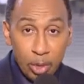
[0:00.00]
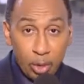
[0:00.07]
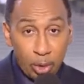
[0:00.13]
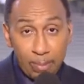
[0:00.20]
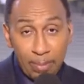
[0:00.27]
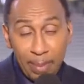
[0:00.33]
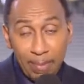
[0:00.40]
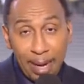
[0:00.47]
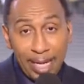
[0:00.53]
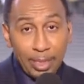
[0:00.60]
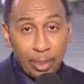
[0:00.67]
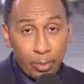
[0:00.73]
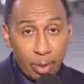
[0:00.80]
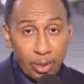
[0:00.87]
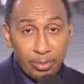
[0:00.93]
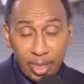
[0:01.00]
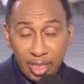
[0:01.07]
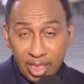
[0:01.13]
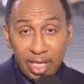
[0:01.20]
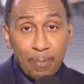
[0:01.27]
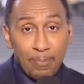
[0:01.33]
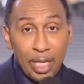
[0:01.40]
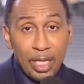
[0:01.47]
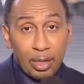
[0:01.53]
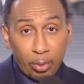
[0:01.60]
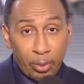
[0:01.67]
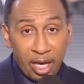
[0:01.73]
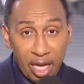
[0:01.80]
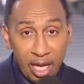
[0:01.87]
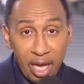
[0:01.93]
So to me, Monty Williams and
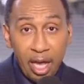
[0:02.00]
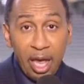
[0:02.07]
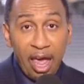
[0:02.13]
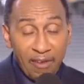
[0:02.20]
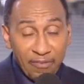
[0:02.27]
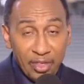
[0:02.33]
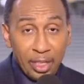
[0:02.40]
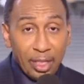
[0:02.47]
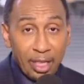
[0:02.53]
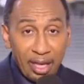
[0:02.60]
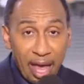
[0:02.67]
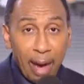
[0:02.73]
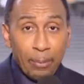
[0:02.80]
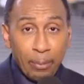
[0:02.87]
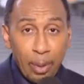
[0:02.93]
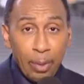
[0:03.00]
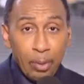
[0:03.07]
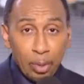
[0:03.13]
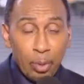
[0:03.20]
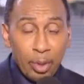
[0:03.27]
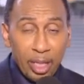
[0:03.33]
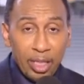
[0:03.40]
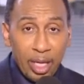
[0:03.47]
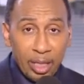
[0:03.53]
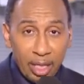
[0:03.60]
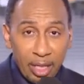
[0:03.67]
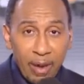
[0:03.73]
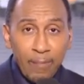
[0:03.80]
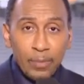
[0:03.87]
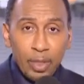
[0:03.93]
CP3 have to collaborate with one
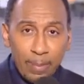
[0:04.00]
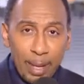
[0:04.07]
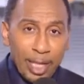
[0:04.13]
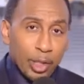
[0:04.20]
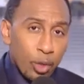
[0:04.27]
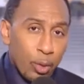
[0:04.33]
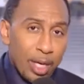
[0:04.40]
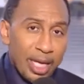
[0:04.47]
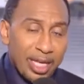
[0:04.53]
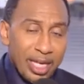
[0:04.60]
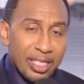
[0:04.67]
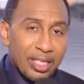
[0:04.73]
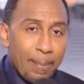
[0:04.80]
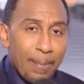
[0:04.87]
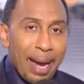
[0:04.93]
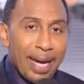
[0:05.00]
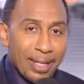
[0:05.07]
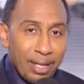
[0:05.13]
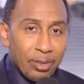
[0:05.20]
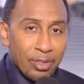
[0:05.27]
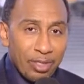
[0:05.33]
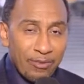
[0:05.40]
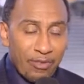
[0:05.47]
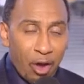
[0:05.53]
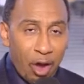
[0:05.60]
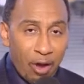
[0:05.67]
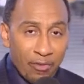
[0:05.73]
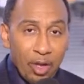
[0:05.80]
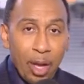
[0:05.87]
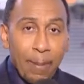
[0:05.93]
another to make sure they get somebody else
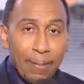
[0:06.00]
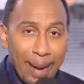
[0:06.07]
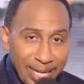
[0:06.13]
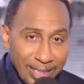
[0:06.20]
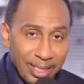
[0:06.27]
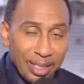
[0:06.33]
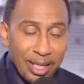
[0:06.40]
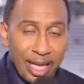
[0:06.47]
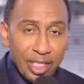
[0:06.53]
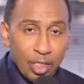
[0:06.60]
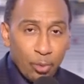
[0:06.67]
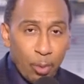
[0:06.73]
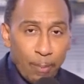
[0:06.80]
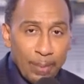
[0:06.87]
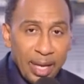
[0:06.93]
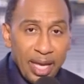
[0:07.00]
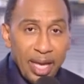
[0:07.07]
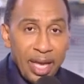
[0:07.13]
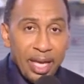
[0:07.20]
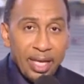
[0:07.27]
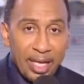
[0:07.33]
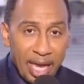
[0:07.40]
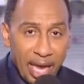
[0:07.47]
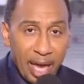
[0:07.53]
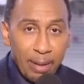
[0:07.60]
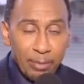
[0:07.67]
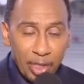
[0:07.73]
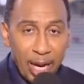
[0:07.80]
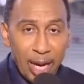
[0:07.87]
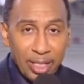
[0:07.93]
involved. My selection would be
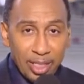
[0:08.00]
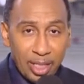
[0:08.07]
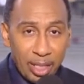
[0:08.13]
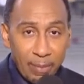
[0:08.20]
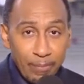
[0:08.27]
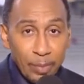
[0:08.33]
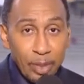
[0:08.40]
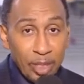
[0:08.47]
Cam Johnson.